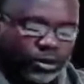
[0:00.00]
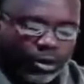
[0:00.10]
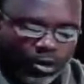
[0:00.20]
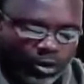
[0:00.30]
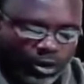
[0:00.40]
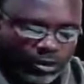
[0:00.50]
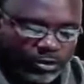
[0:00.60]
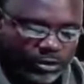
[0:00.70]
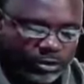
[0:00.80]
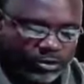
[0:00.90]
the
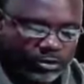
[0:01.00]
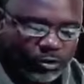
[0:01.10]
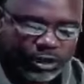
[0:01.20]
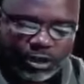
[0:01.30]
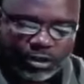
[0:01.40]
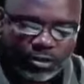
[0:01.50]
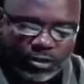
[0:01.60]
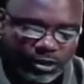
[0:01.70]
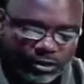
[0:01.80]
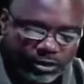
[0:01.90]
earnings, the retained
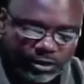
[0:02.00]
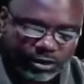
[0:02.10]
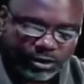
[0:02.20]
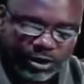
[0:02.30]
earnings,